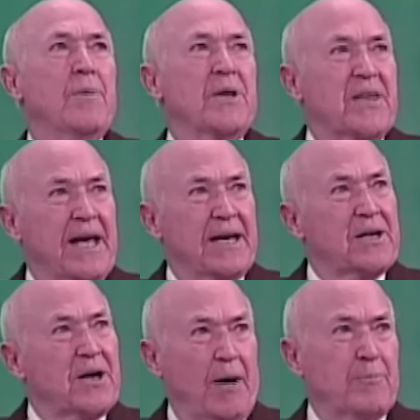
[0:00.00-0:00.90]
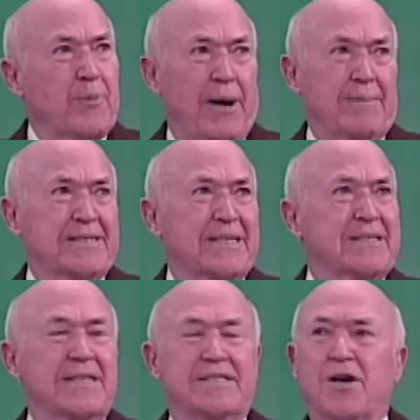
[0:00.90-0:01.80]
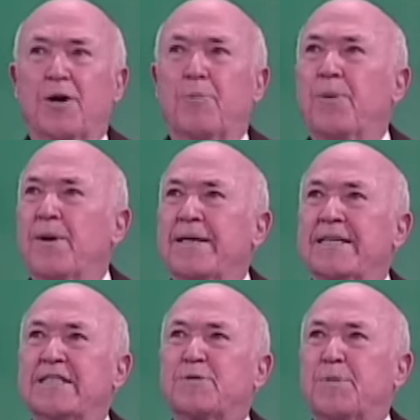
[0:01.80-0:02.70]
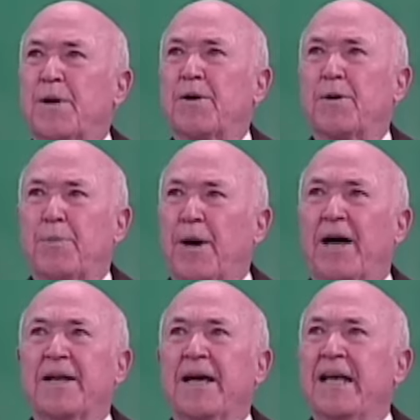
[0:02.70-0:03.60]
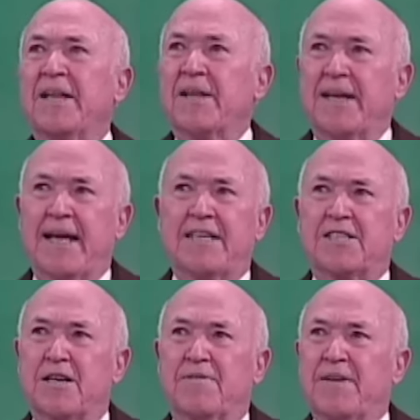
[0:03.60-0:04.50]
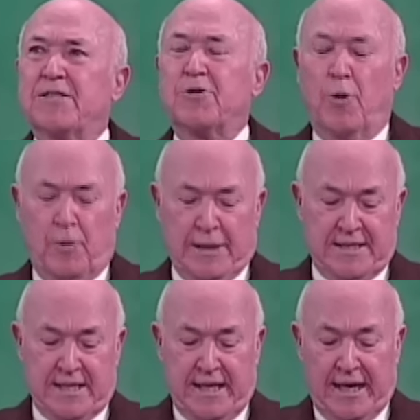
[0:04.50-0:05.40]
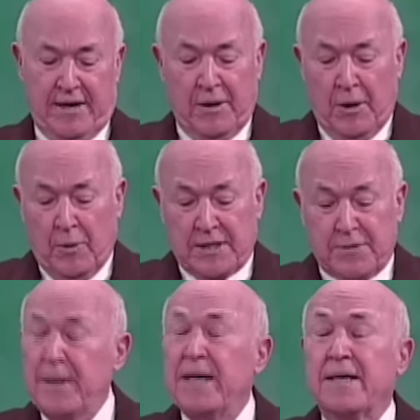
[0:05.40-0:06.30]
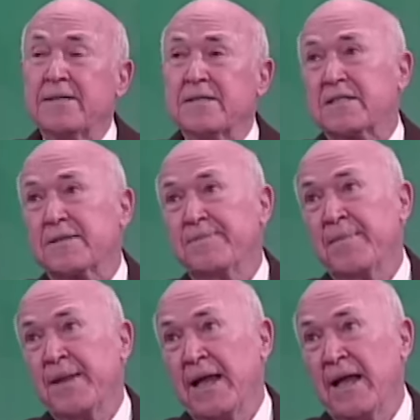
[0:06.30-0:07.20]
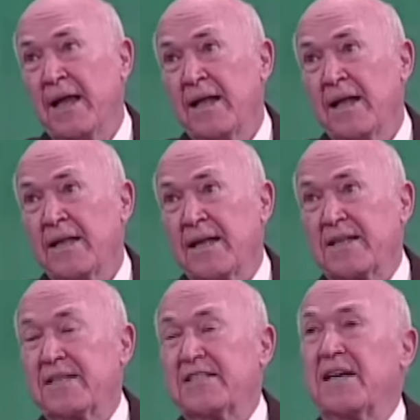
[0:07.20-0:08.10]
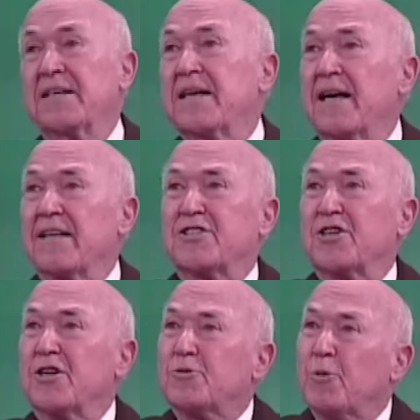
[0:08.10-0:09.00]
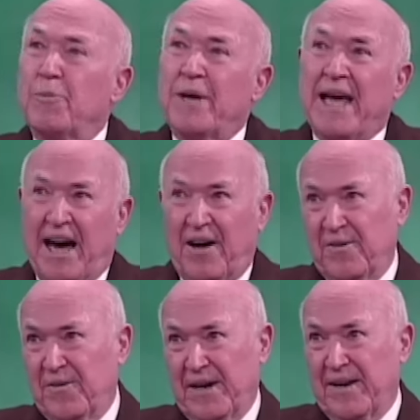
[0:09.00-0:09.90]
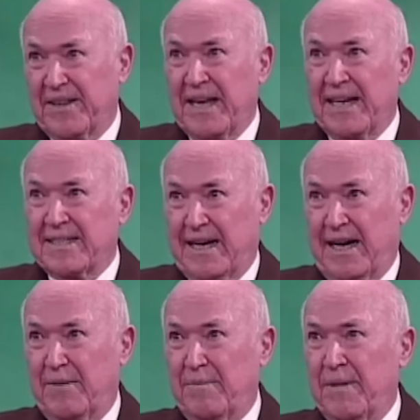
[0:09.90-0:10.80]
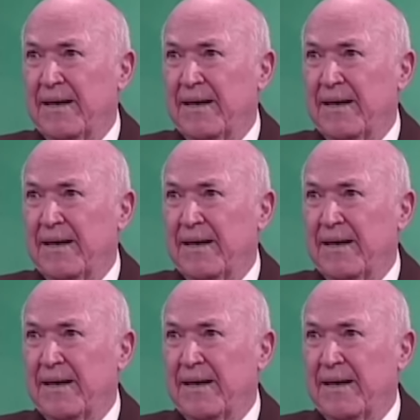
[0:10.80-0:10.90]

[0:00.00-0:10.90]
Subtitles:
But then God promises he's going to put his spirit upon the nation of Israel once again, which means that the Gentile church will be out of here at that time.